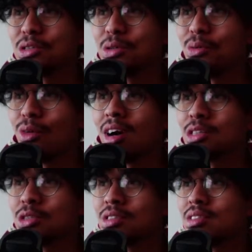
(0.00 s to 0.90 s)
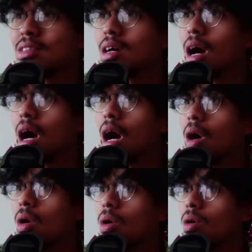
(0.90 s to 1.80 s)
you want?
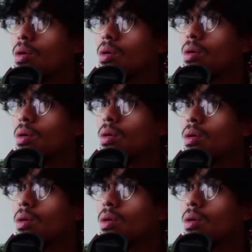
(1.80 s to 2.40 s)
Oh.